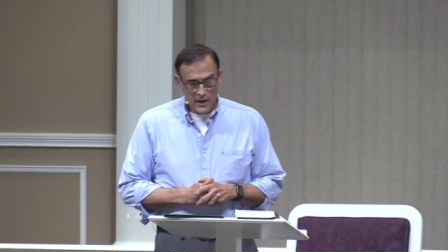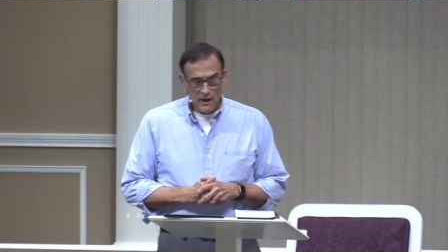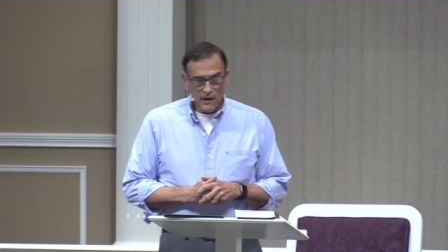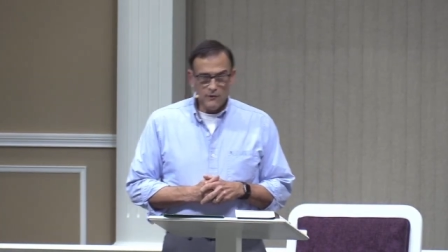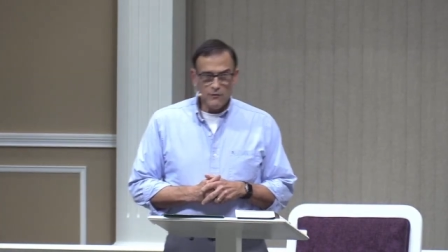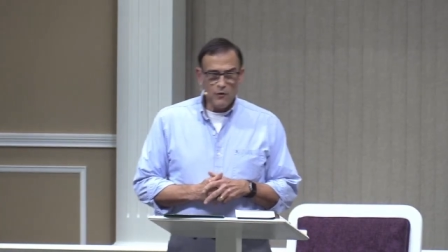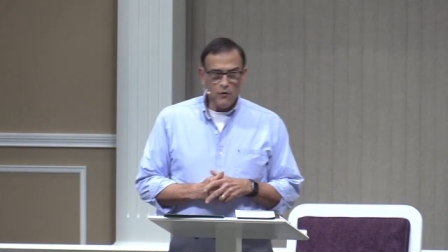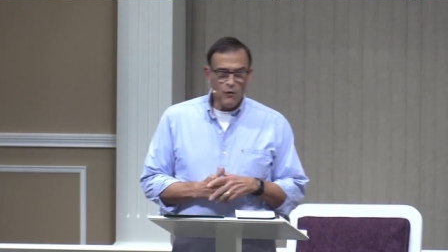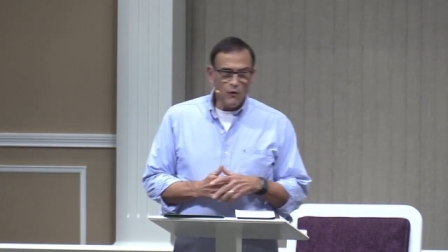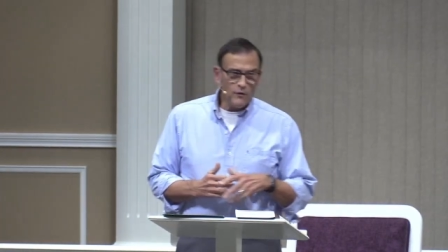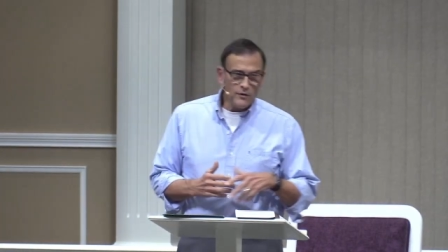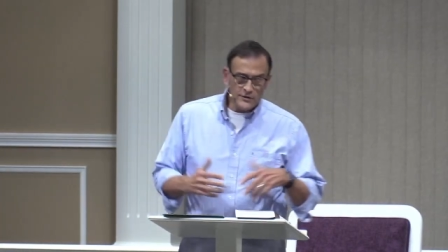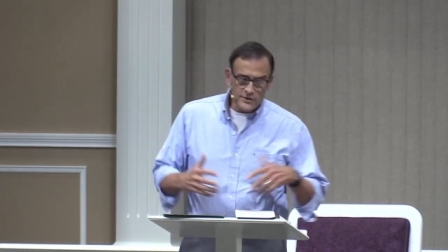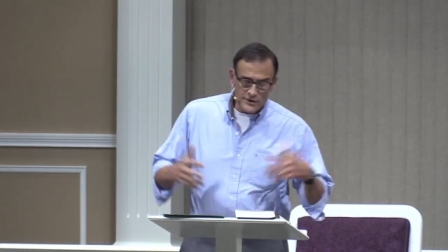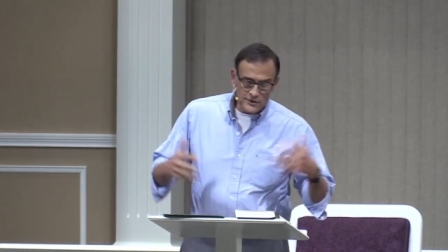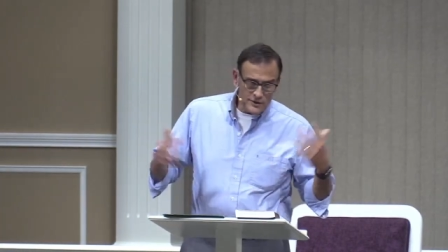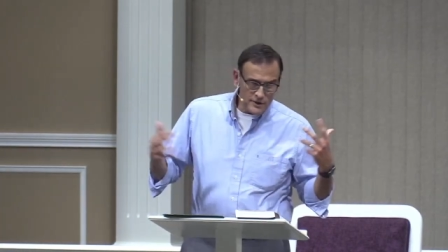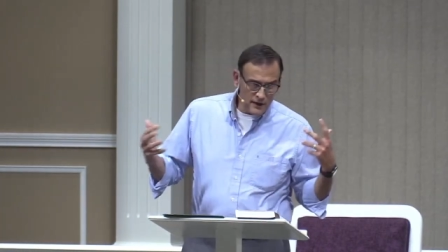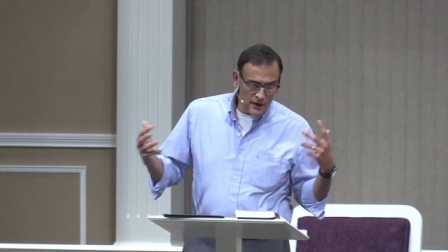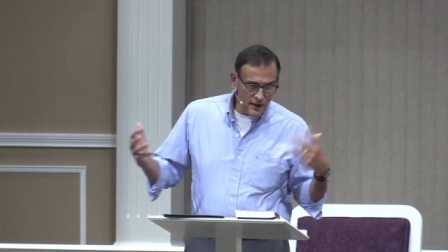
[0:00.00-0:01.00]
a
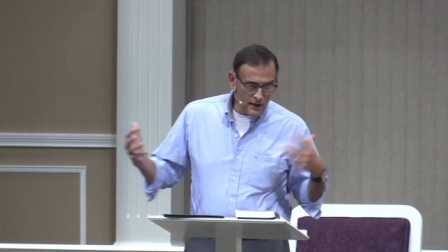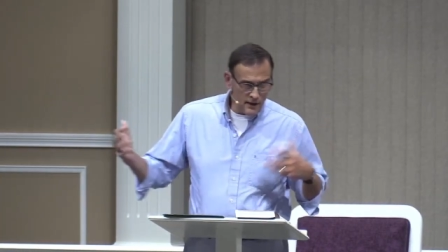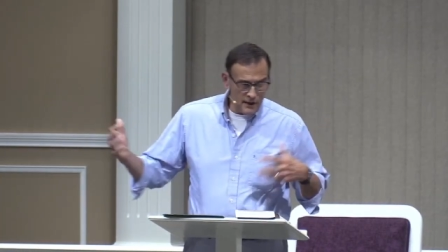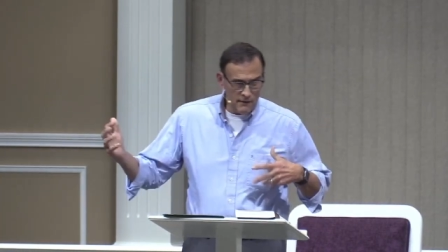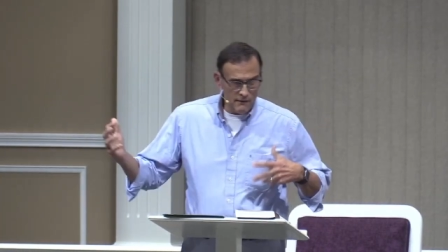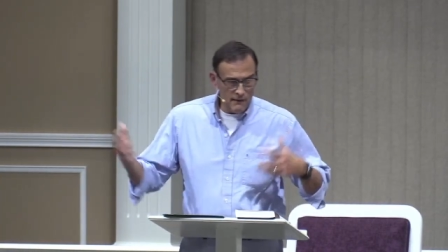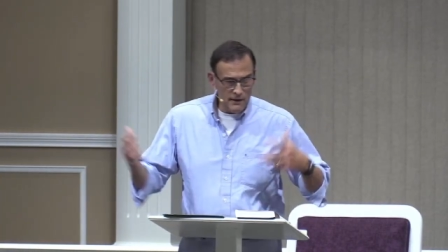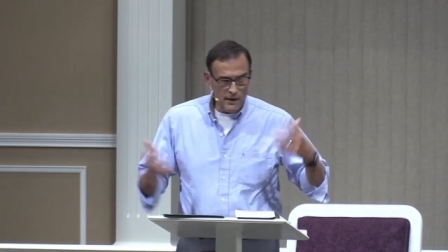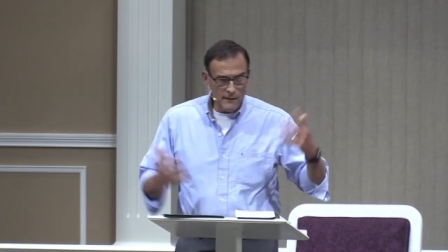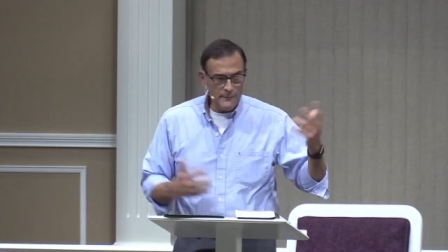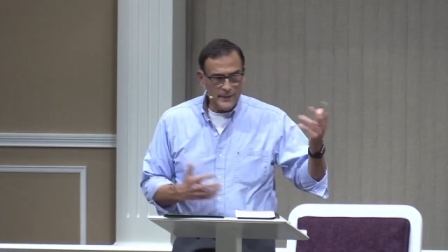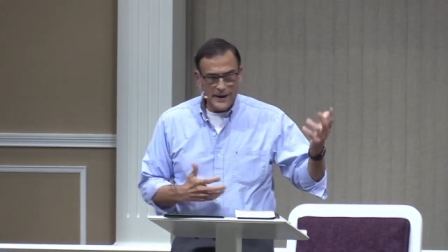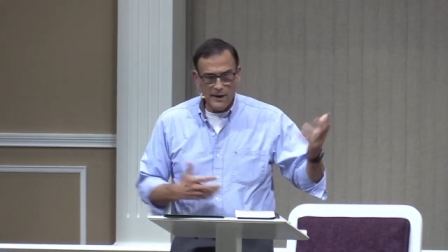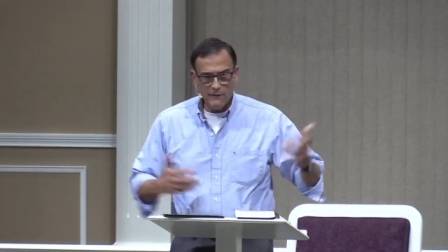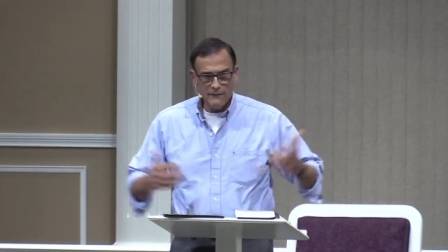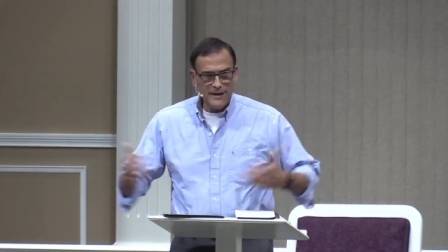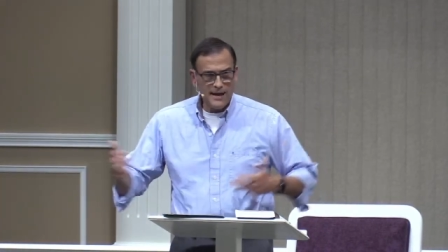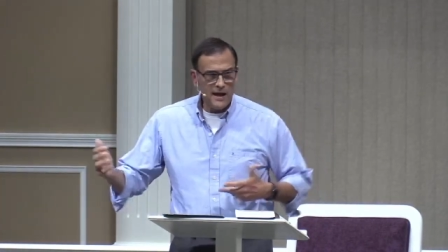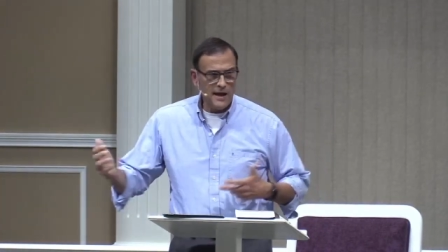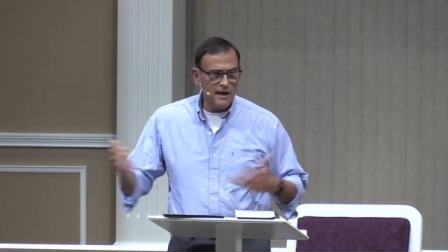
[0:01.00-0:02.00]
course uh,
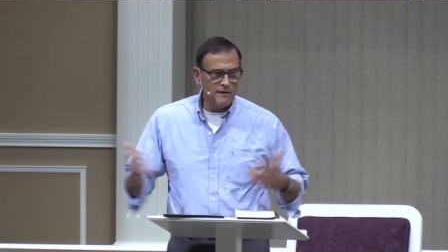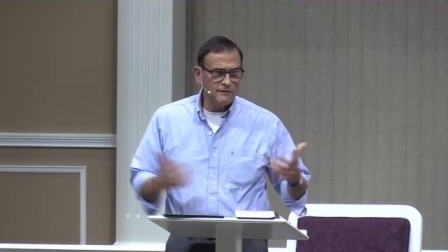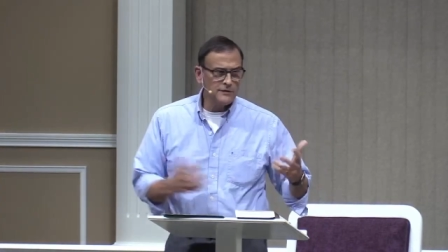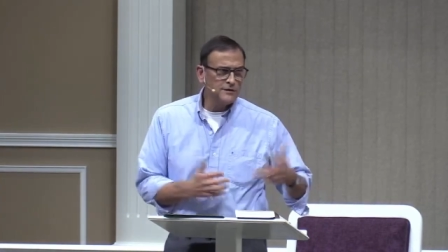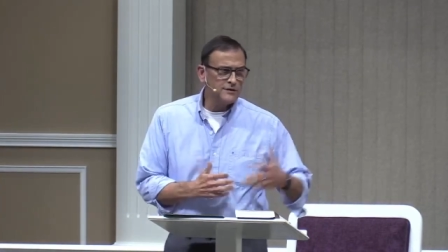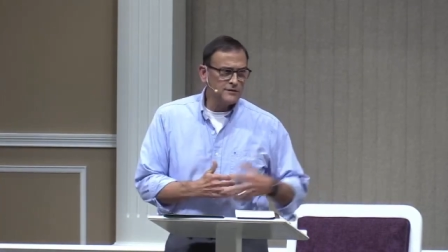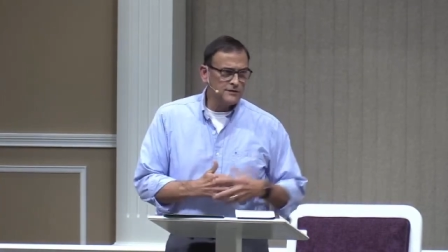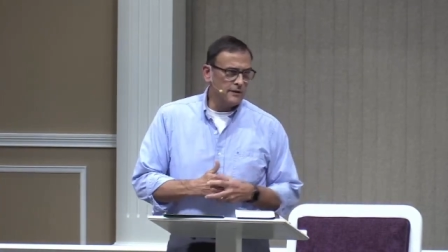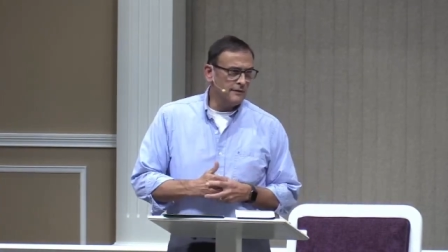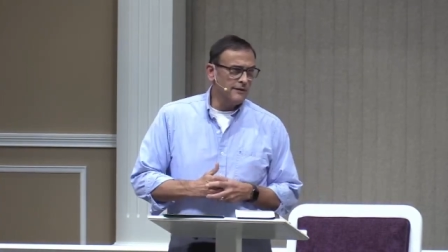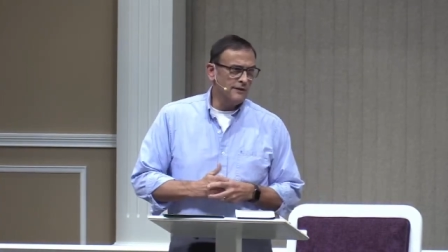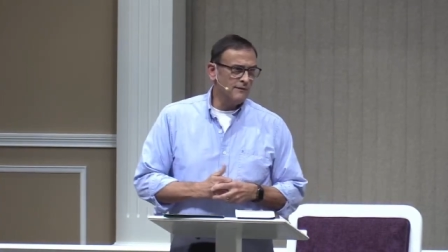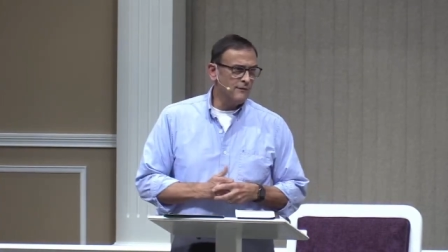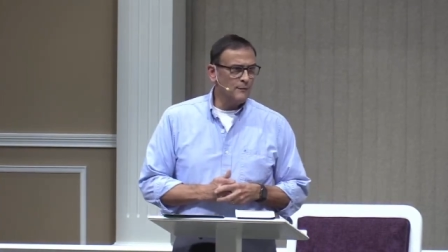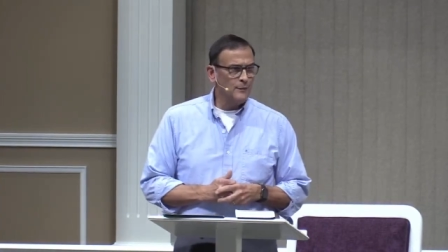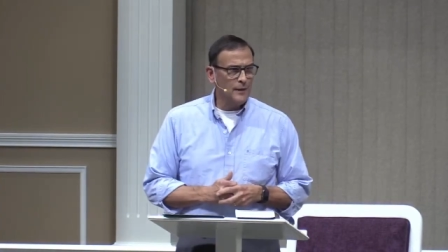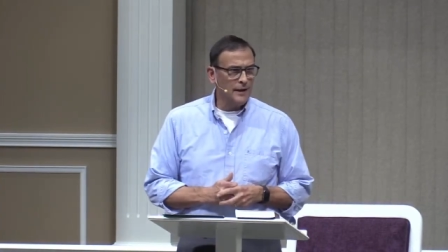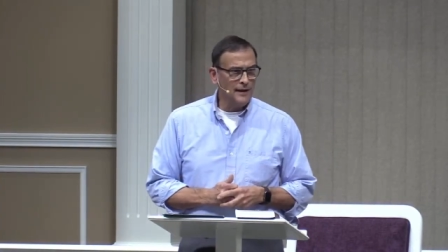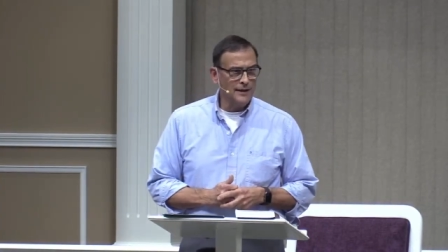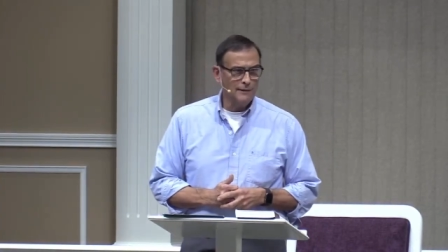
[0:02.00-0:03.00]
about how to study
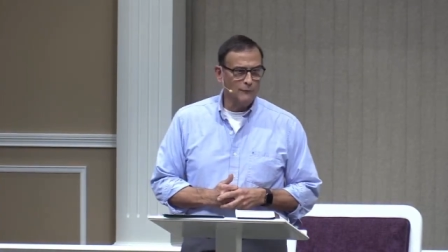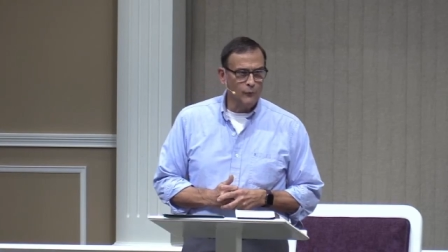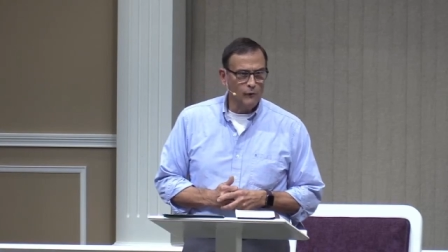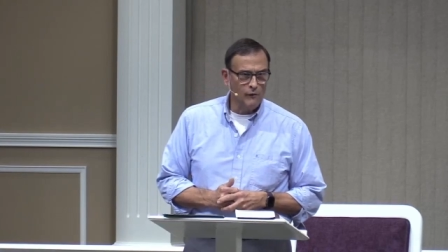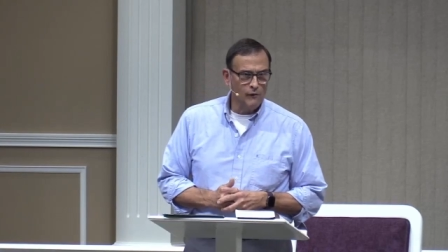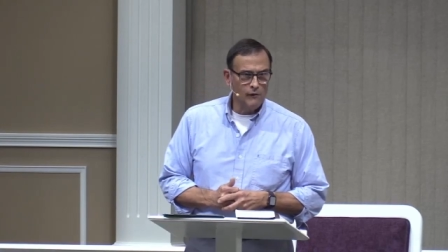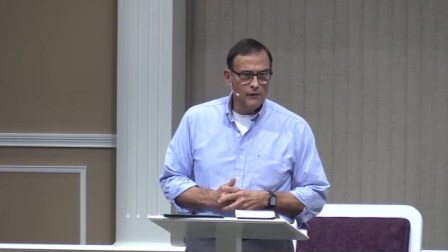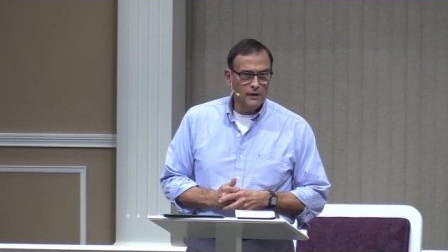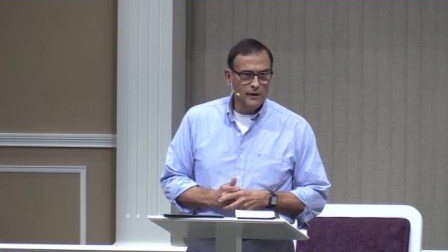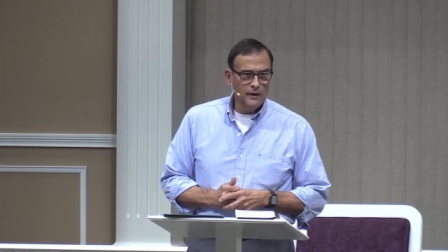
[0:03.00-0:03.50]
the Bible.